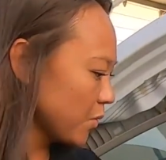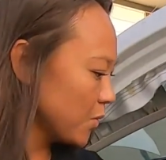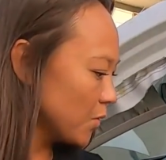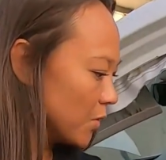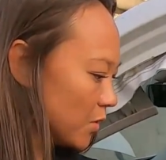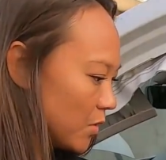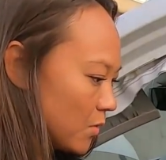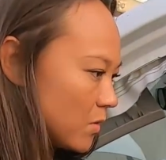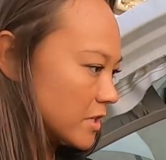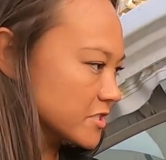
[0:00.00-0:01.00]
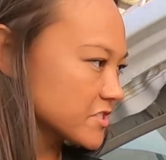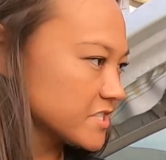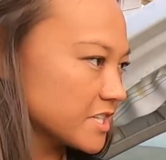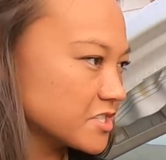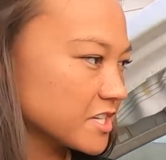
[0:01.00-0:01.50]
cool orange
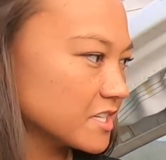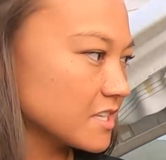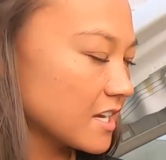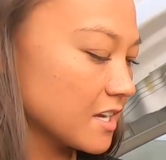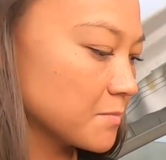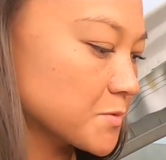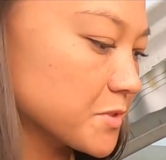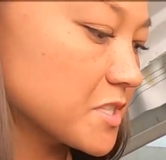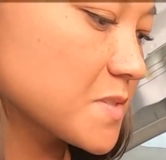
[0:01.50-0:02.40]
stitching that comes with the